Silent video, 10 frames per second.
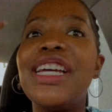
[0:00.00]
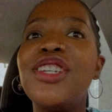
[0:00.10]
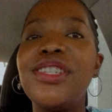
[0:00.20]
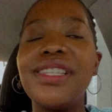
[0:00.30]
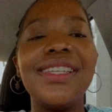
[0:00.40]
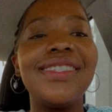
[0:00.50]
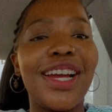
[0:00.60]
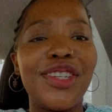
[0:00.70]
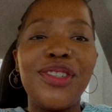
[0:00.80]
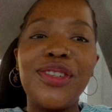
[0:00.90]
She says,
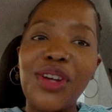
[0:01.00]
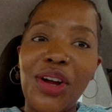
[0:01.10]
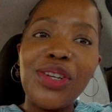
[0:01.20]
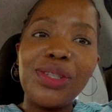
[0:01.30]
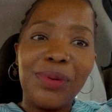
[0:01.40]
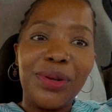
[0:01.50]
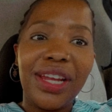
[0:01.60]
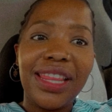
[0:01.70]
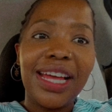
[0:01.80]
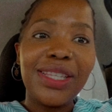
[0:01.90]
actually, your charger is
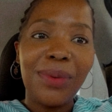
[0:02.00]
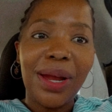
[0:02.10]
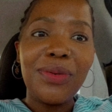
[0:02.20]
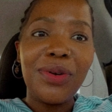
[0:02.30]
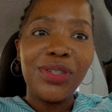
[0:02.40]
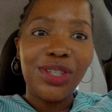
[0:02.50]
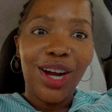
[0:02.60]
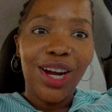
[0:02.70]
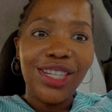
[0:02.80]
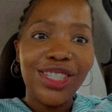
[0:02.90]
broken. That's why it won't
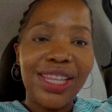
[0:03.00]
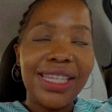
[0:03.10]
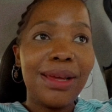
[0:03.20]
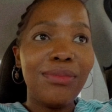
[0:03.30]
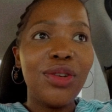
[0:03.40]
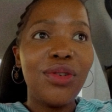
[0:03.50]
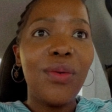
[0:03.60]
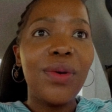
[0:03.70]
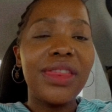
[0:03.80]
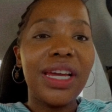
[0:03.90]
charge. There's something
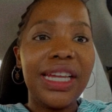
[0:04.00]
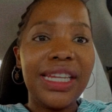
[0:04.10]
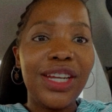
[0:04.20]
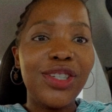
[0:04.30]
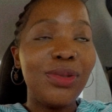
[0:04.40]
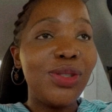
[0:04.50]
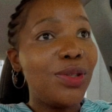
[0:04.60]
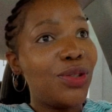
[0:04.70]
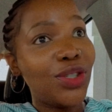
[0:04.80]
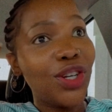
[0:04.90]
wrong with the connection
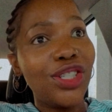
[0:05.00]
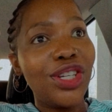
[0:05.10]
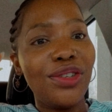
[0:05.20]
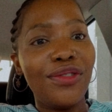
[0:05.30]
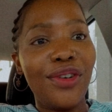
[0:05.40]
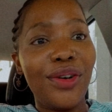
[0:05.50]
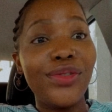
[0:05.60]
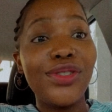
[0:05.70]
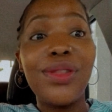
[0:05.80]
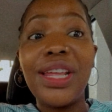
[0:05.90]
between your charger and your phone.
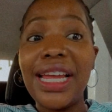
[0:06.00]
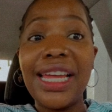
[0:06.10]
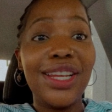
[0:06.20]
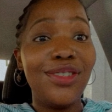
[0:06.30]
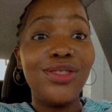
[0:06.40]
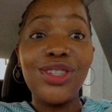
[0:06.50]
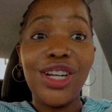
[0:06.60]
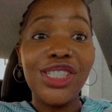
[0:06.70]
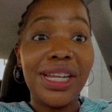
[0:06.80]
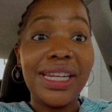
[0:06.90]
So then I get a new
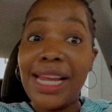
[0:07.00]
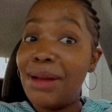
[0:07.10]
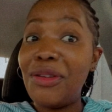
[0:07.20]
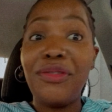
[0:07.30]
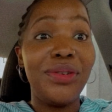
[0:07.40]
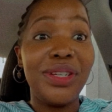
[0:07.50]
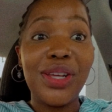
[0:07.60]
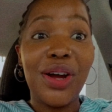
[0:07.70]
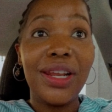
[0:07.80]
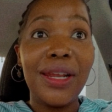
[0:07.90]
charger. Now my phone is
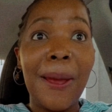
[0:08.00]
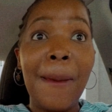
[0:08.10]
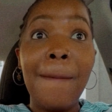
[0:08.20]
on.